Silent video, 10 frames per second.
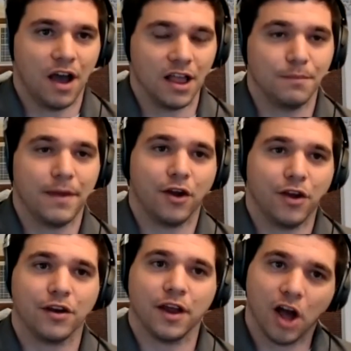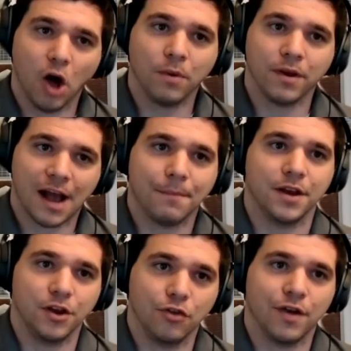alumni are here to help and happy to
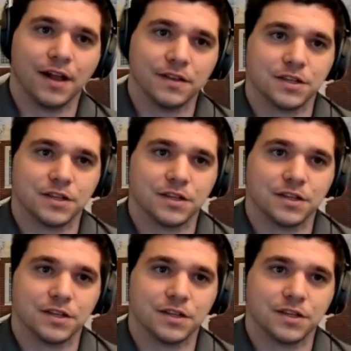do that.